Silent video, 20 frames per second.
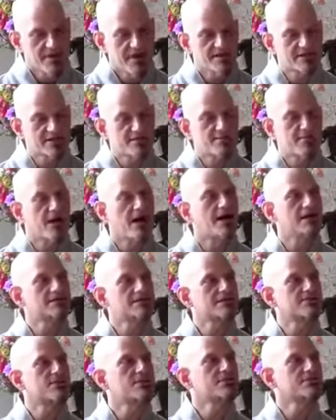it's
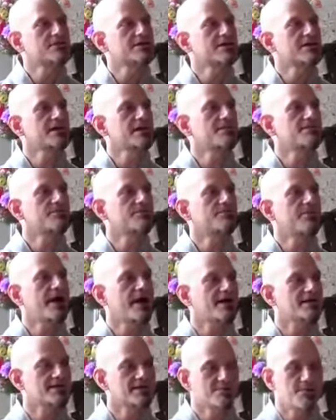impossible to keep
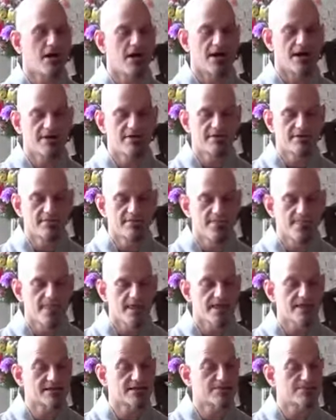past mind,
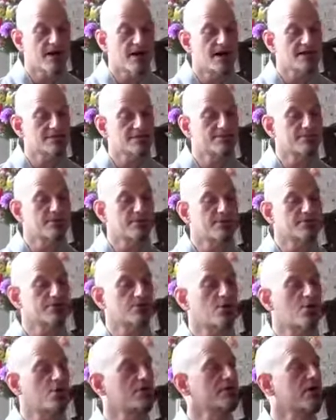it's impossible
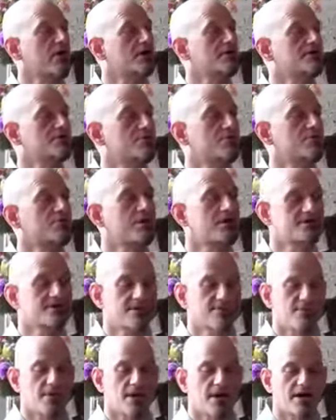to hold on to
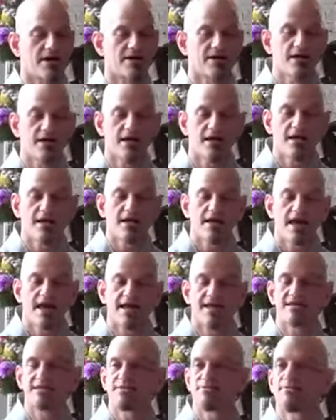present mind,
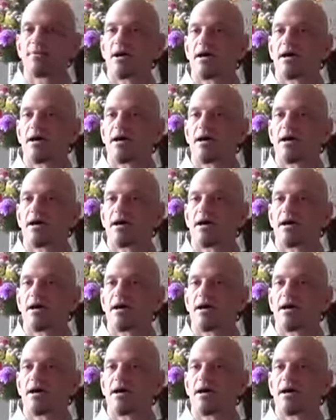and it's